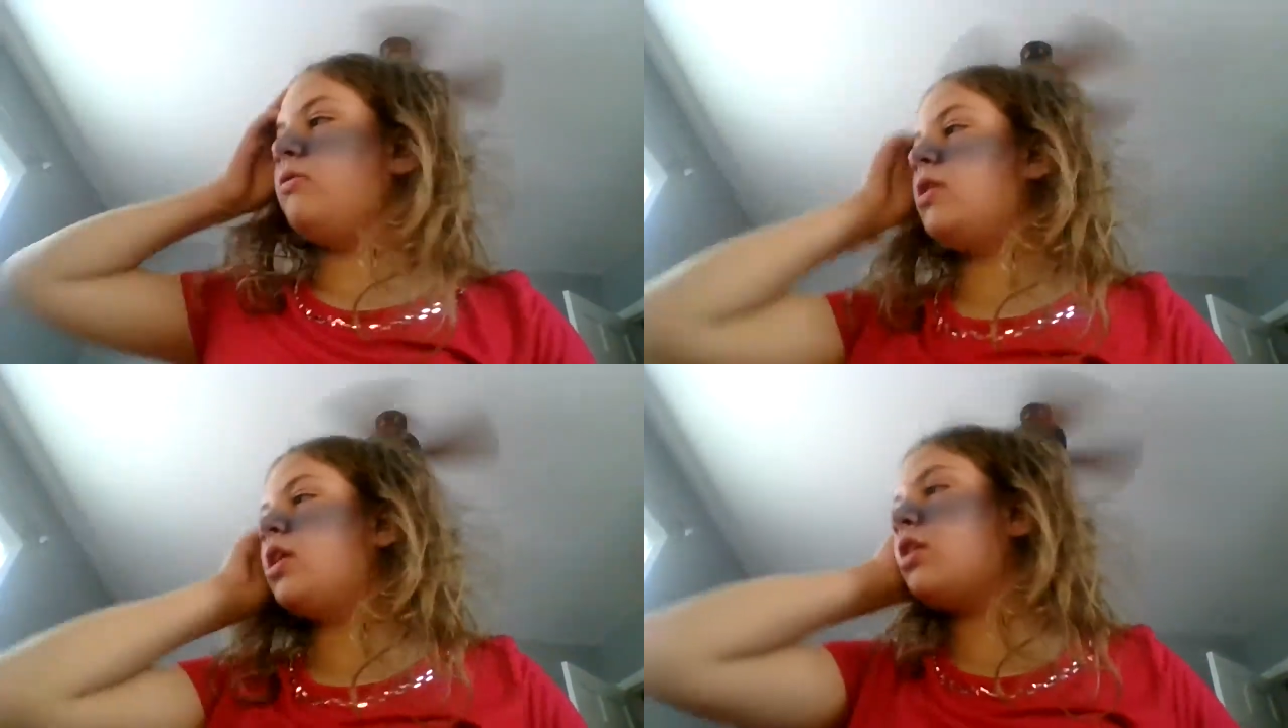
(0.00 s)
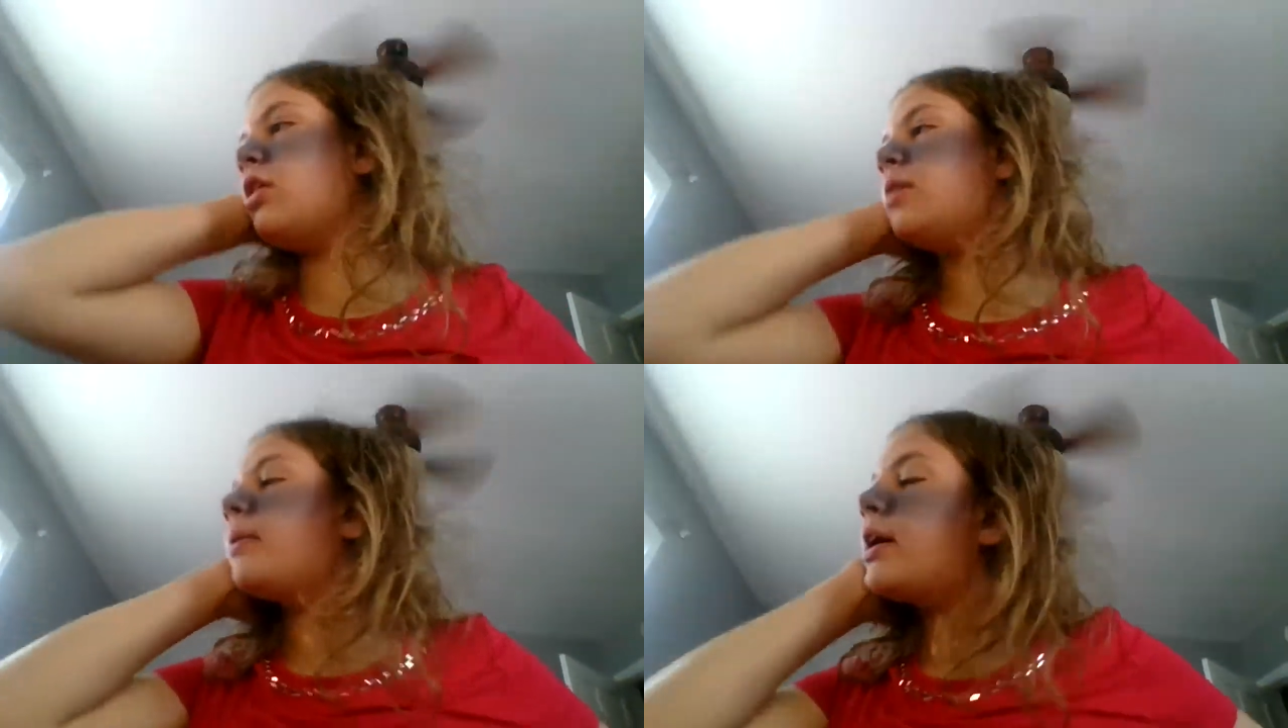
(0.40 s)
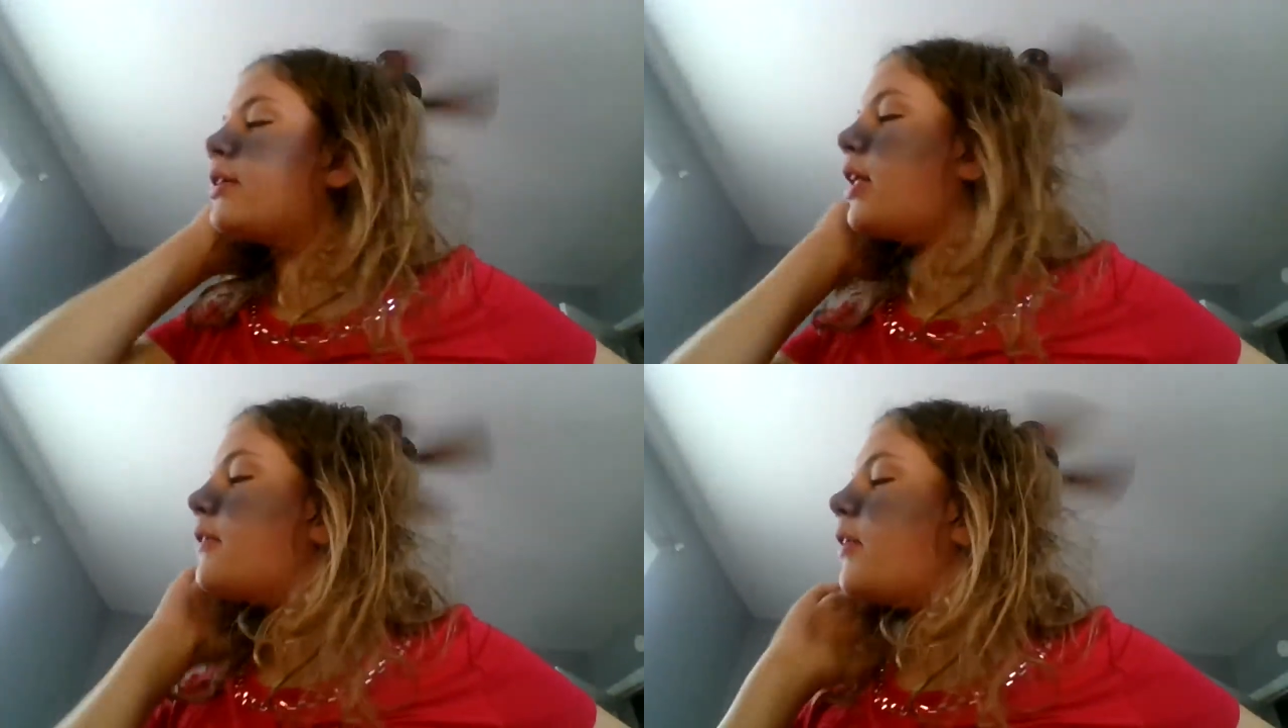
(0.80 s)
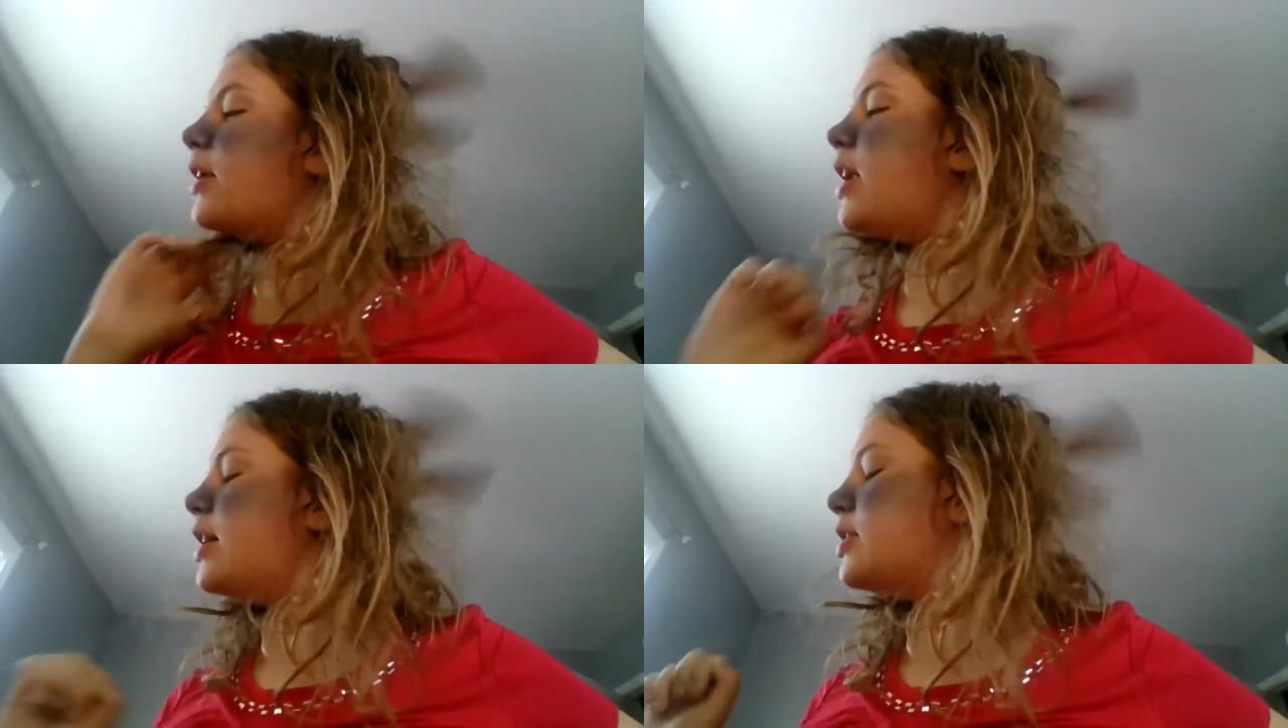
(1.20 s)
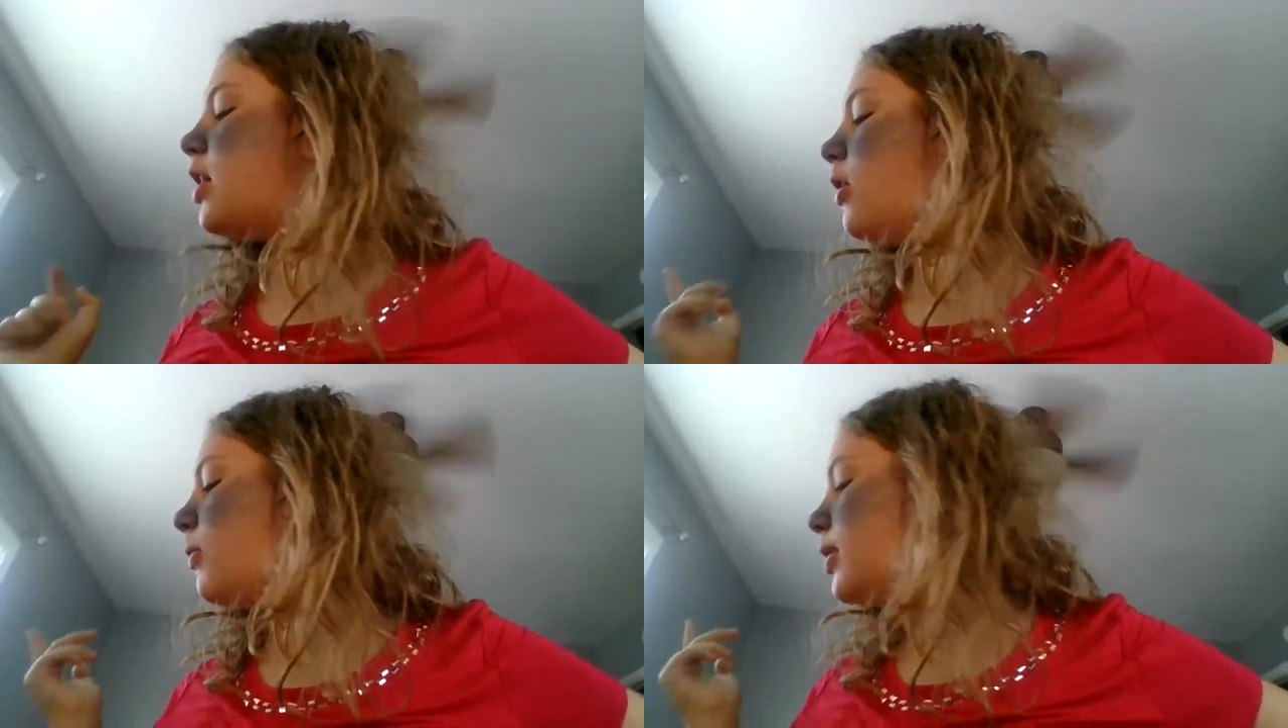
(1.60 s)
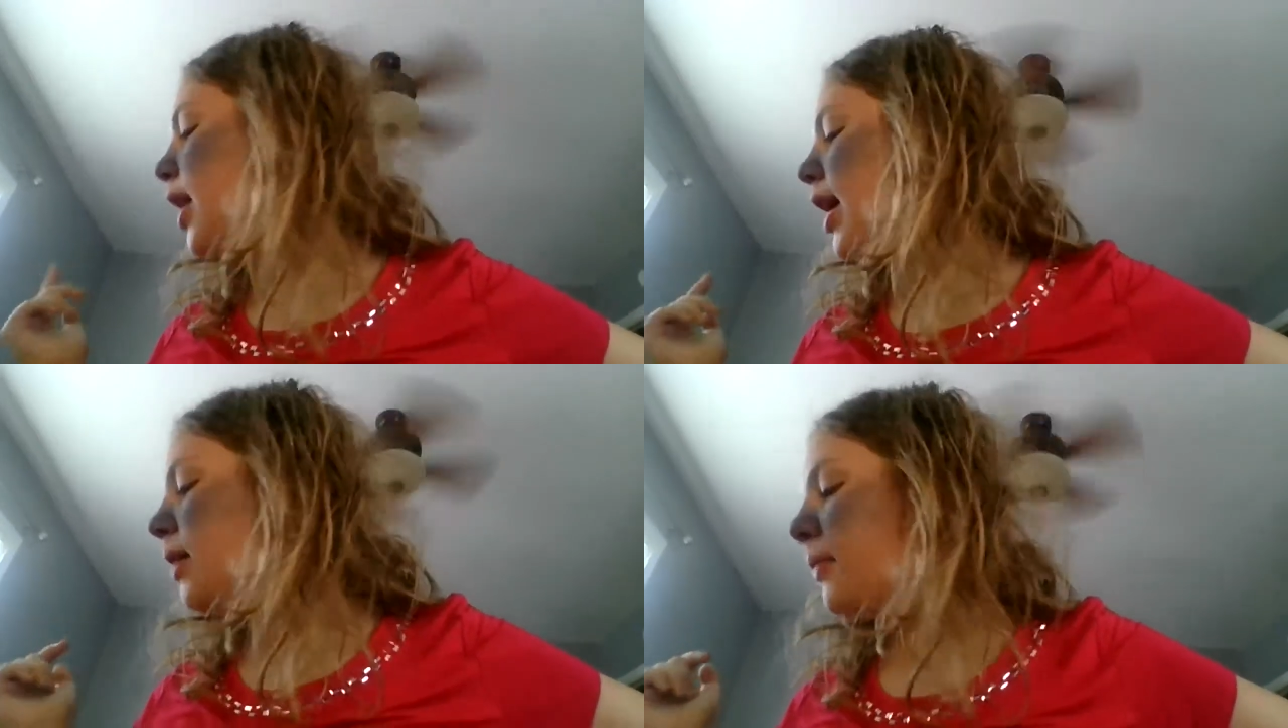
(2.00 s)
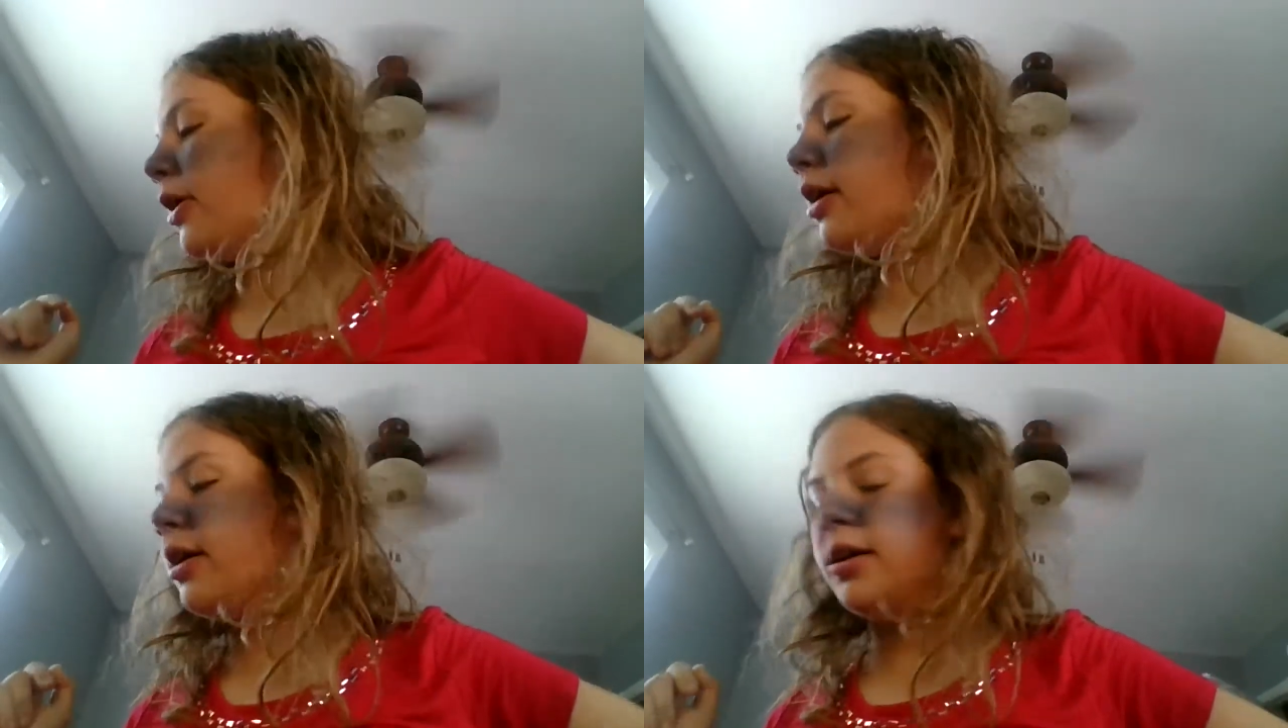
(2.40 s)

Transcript: You literally bought it like 5 days ago, what the heck, bruh?